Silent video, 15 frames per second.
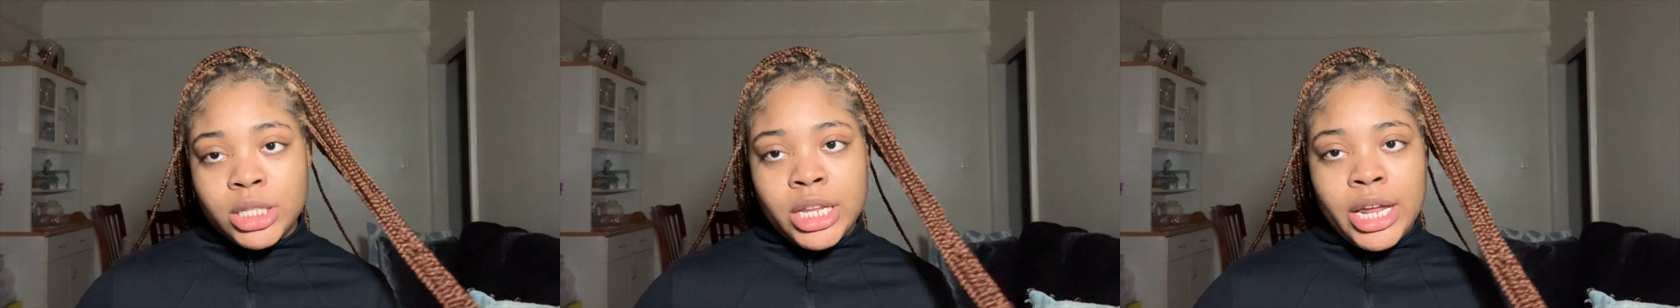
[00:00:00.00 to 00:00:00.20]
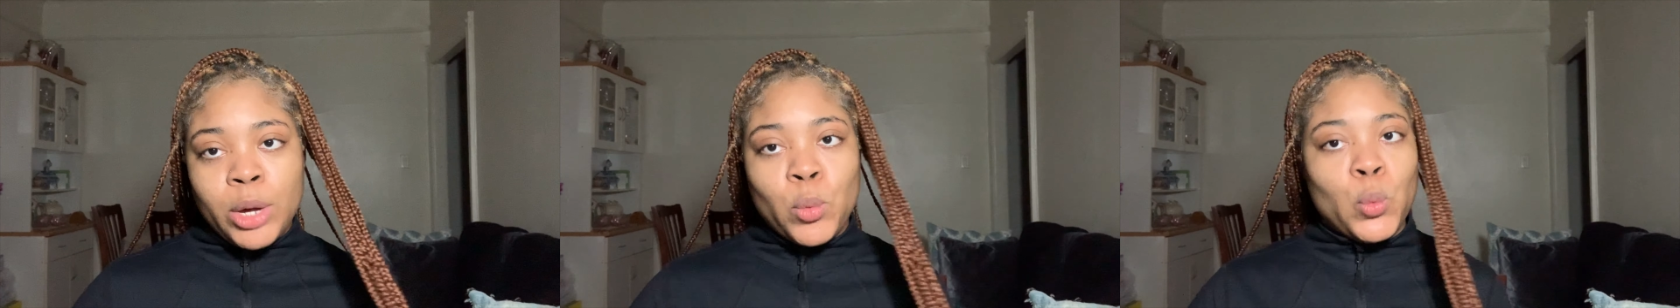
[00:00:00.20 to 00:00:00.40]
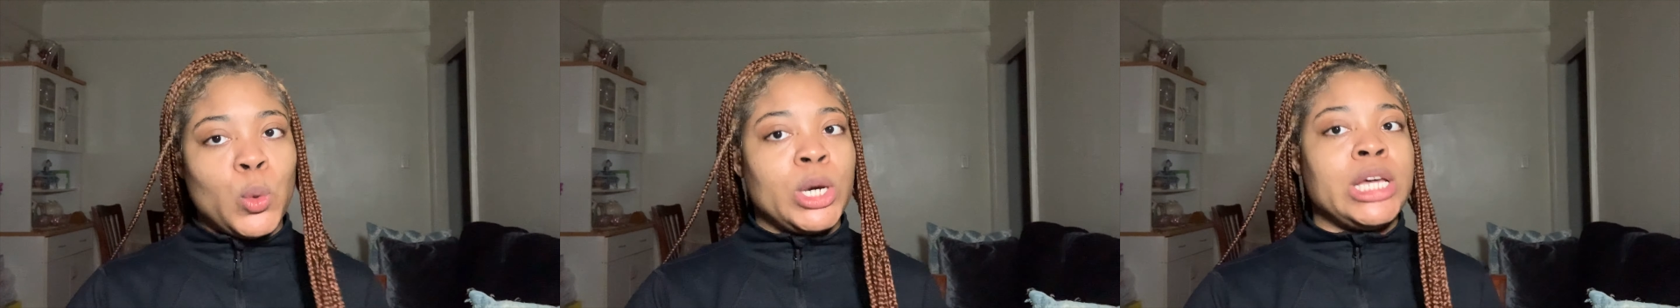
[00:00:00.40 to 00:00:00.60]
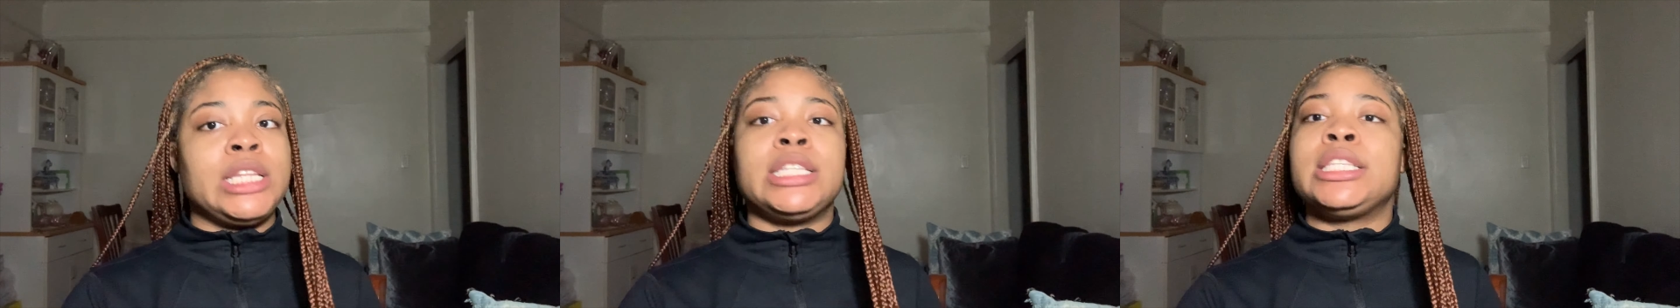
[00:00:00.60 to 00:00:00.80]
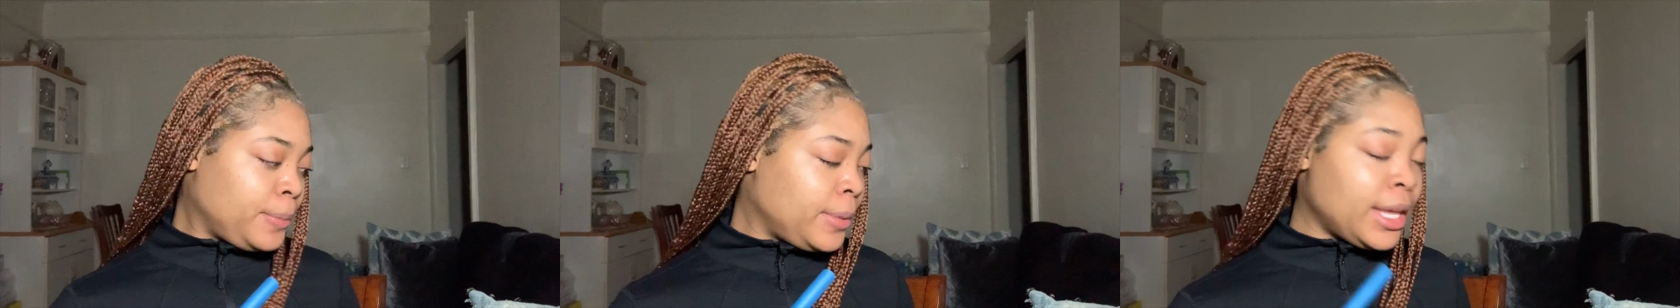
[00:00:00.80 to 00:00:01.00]
that I
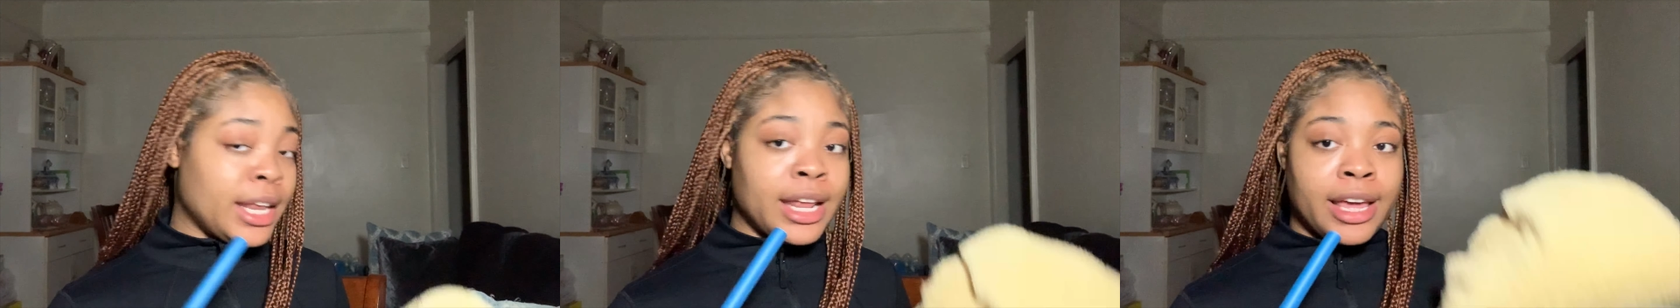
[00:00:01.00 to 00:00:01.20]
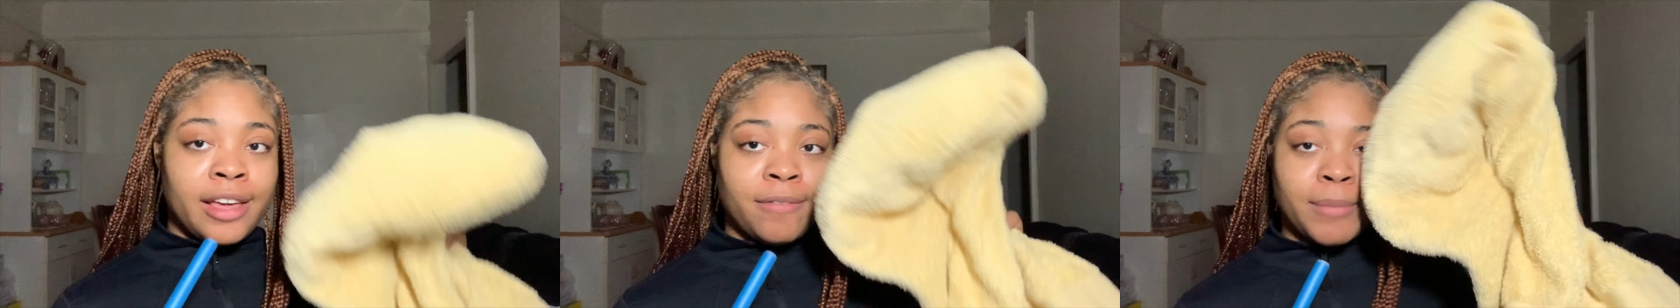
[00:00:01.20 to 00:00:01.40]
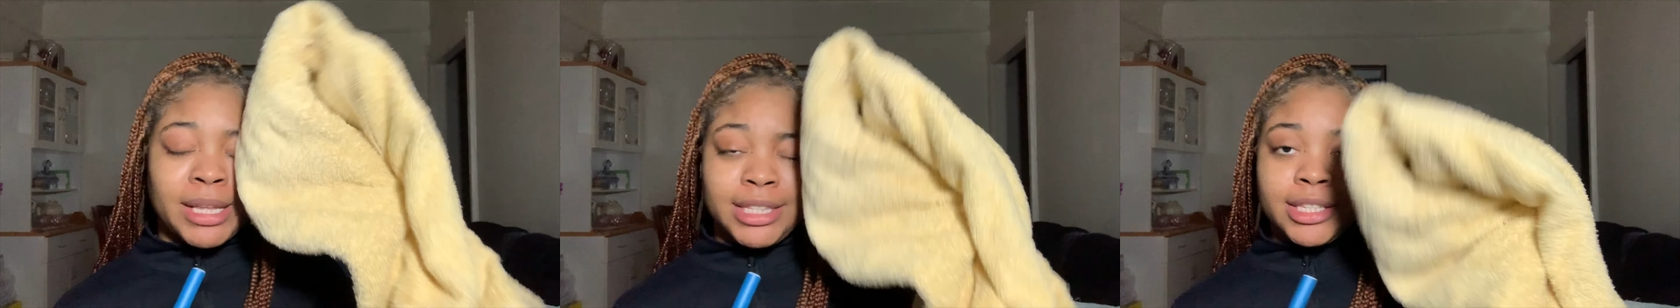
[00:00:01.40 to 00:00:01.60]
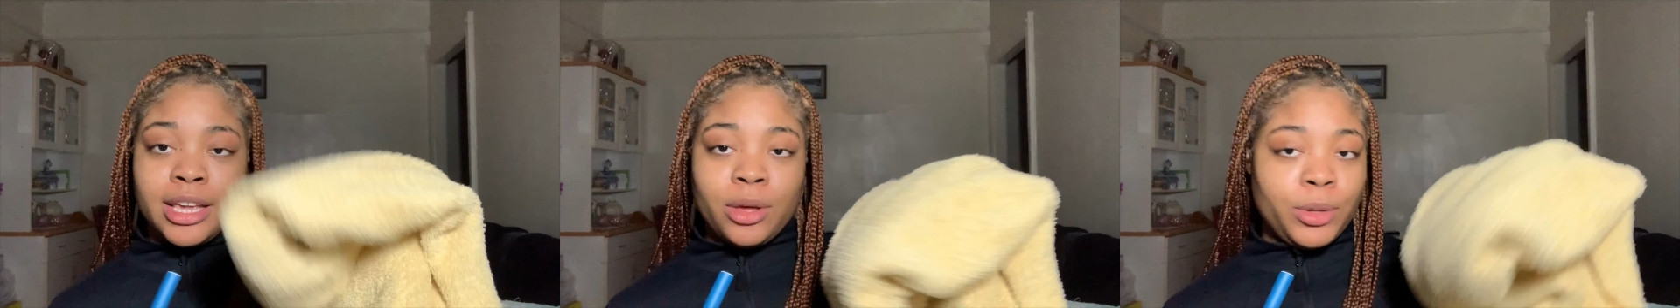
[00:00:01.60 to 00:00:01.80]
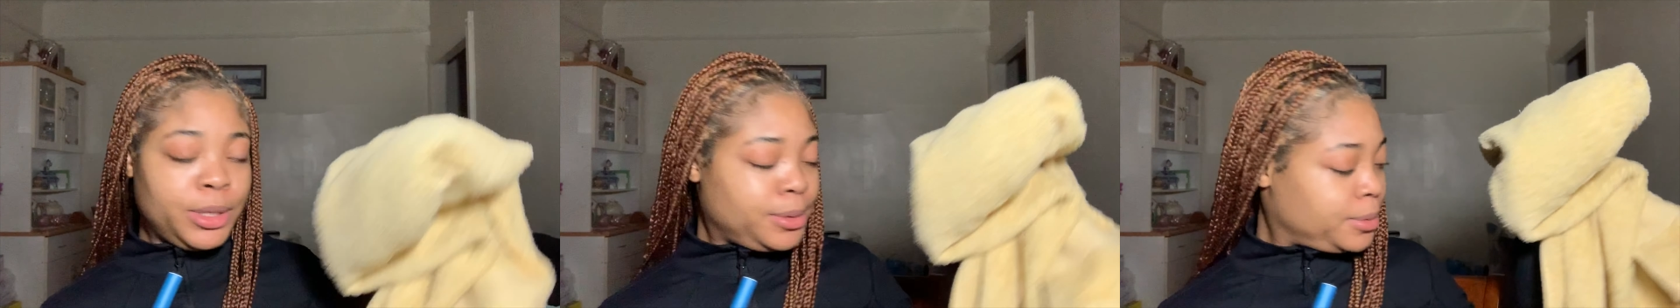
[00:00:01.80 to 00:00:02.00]
want. And I have my towel.